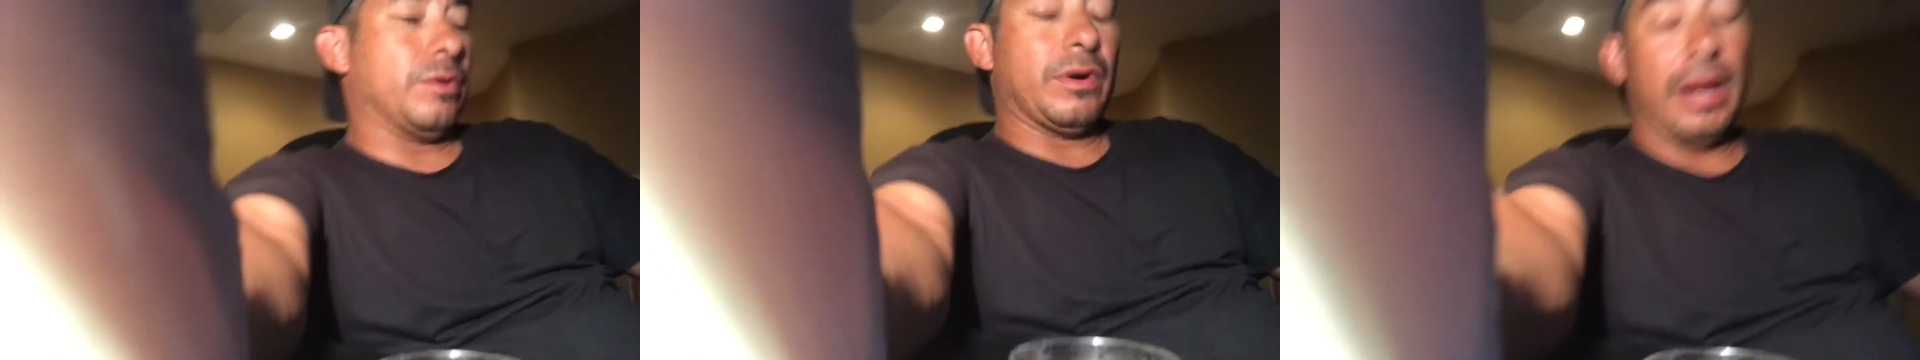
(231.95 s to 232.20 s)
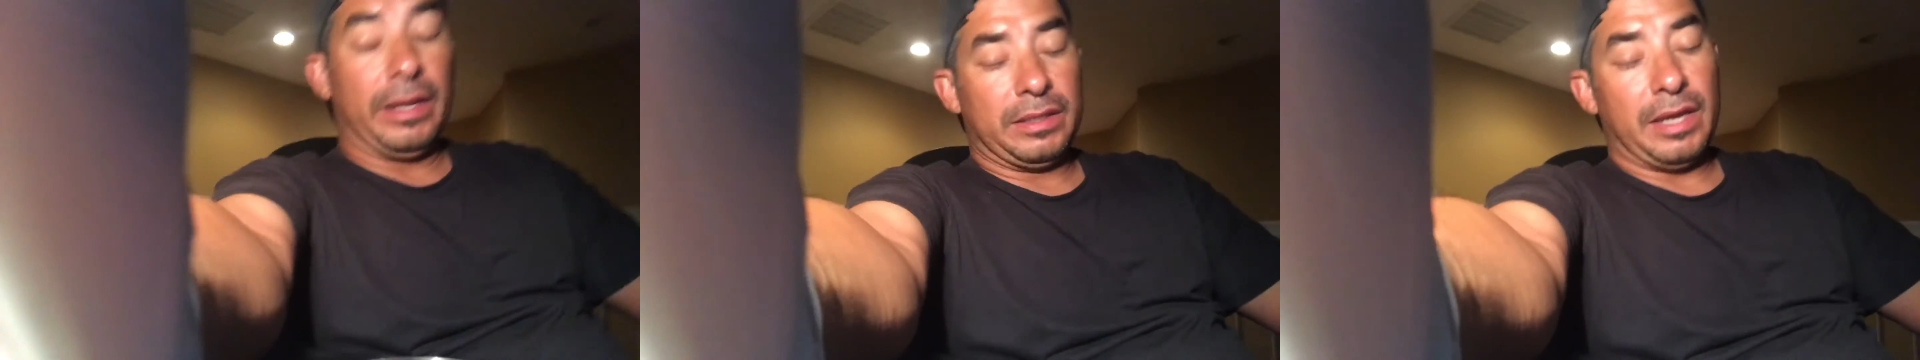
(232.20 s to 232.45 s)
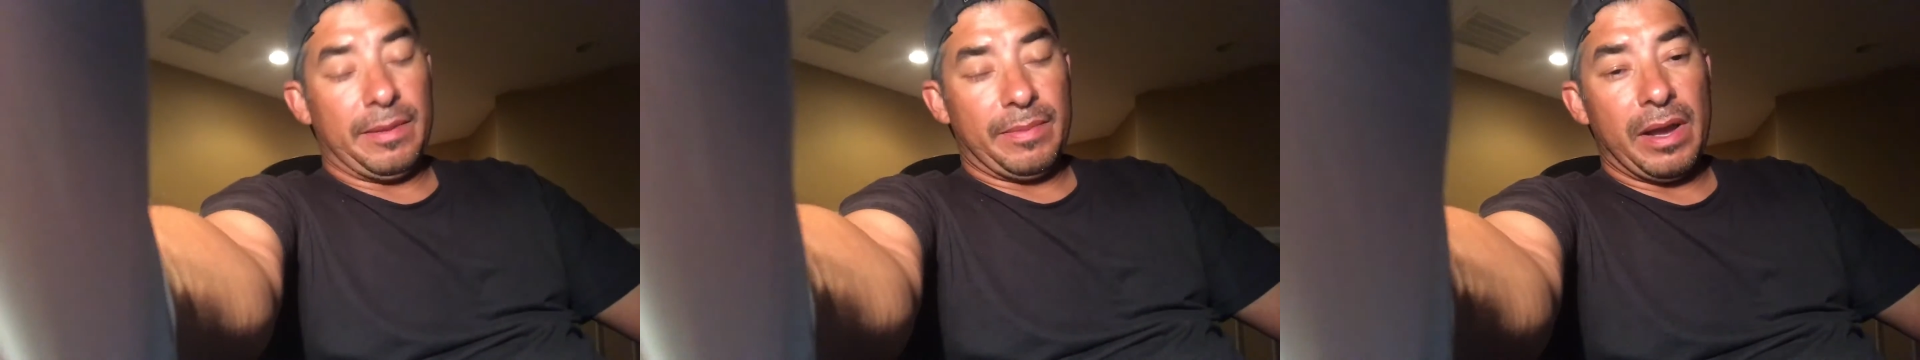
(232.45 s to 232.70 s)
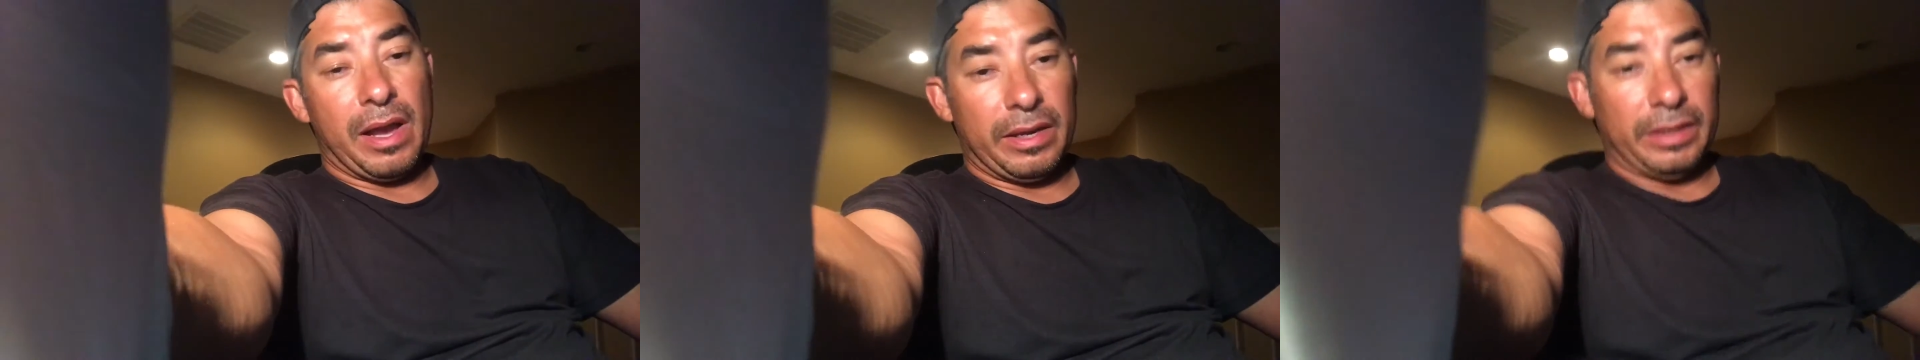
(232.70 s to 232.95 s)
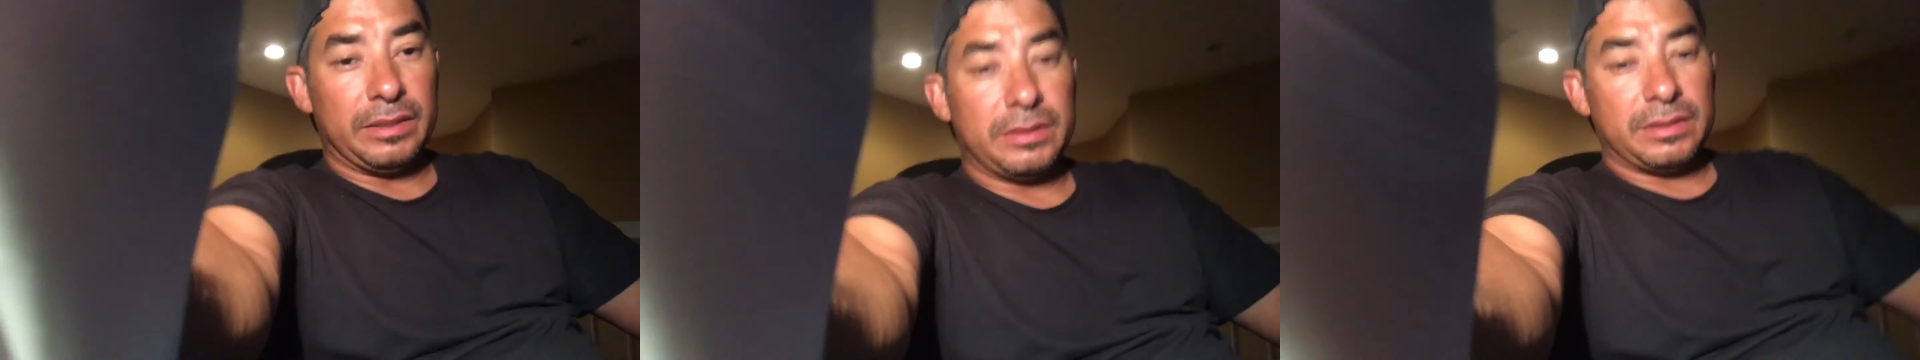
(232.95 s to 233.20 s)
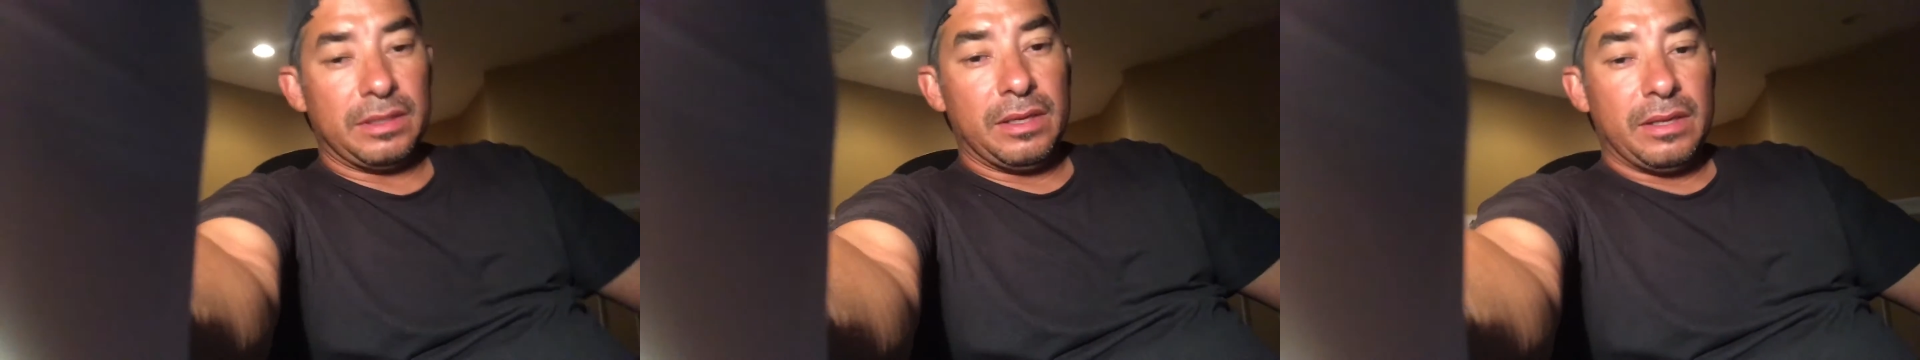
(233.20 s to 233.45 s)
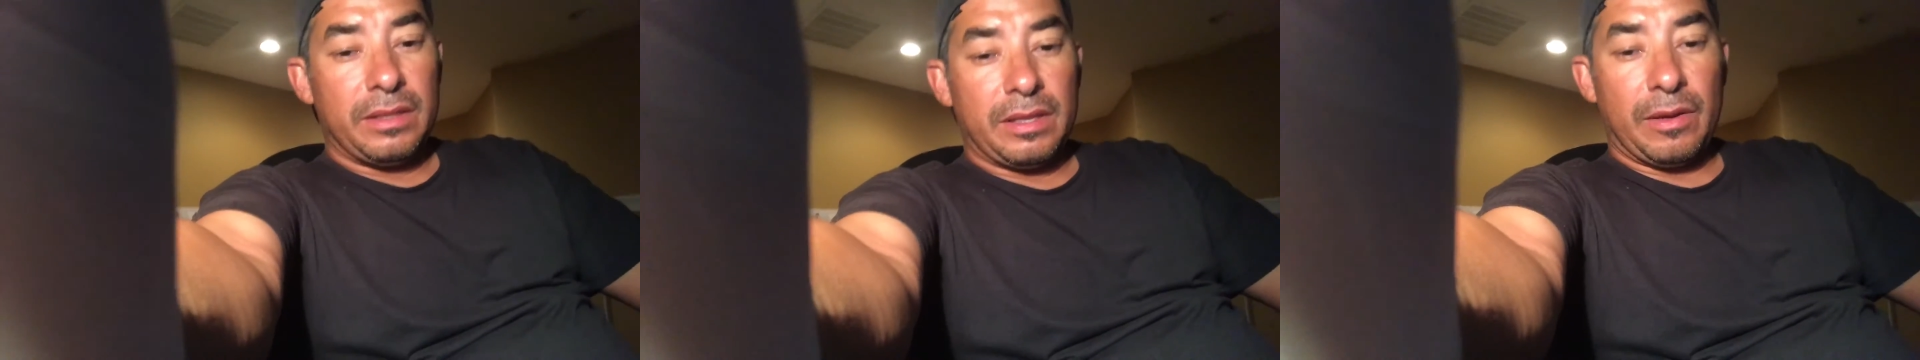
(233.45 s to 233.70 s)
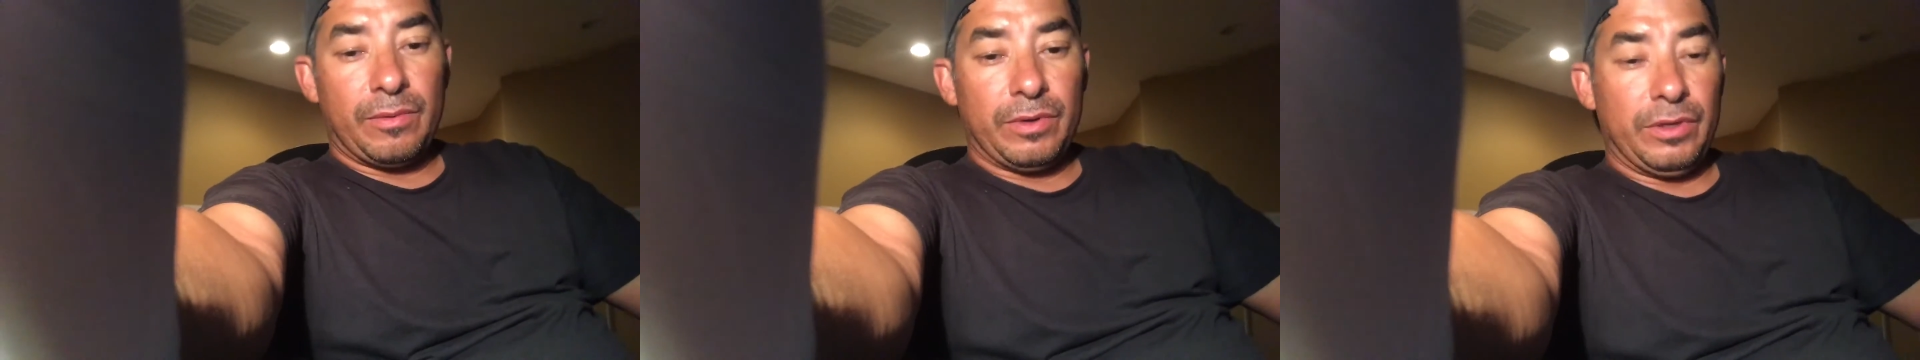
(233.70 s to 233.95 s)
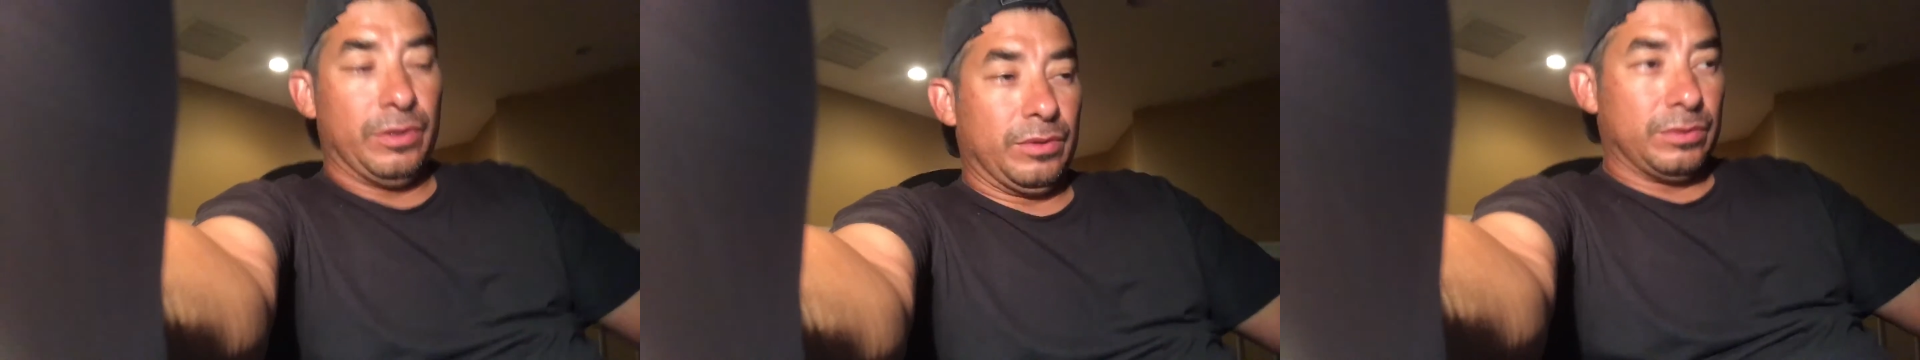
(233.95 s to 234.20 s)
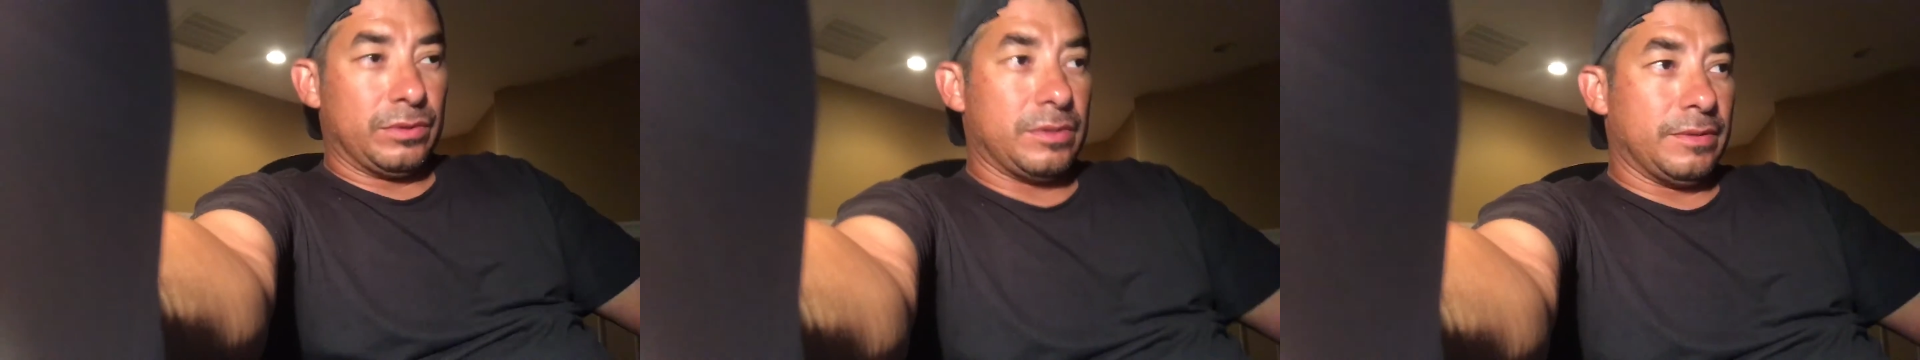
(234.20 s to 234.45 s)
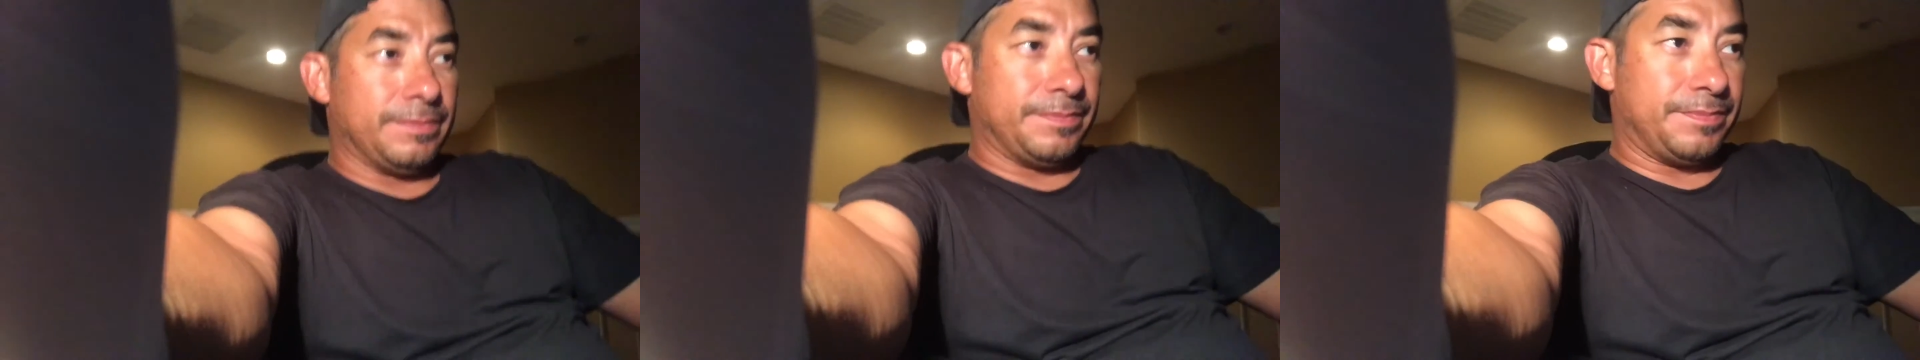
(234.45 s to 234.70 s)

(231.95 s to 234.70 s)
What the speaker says: or antibiotics that were used.